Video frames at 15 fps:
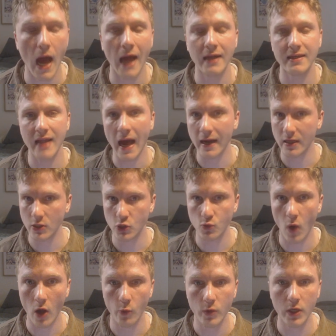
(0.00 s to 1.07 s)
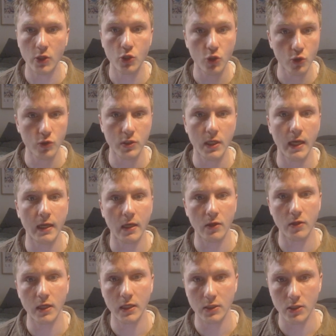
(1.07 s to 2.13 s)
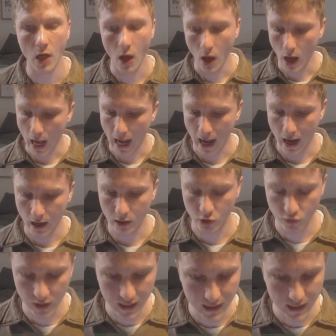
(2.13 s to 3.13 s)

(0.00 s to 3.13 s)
and that is why we're using this greedy